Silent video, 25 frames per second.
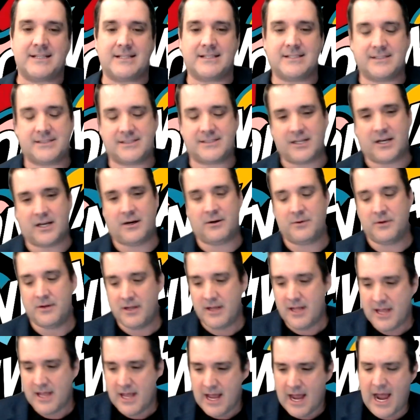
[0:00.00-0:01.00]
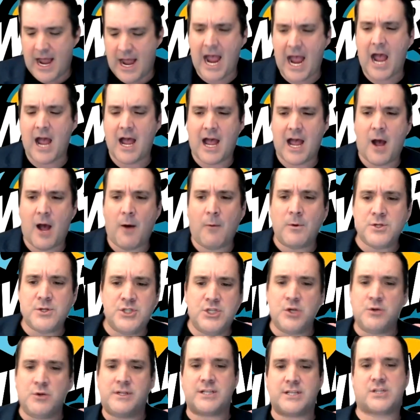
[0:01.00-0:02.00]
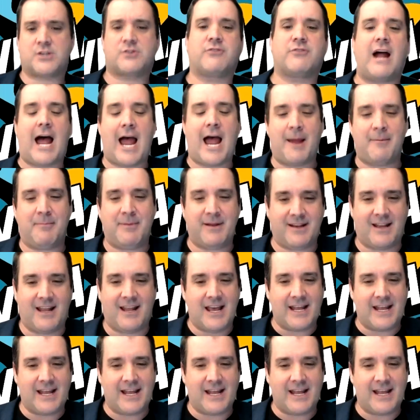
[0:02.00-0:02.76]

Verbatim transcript: So how would you describe and,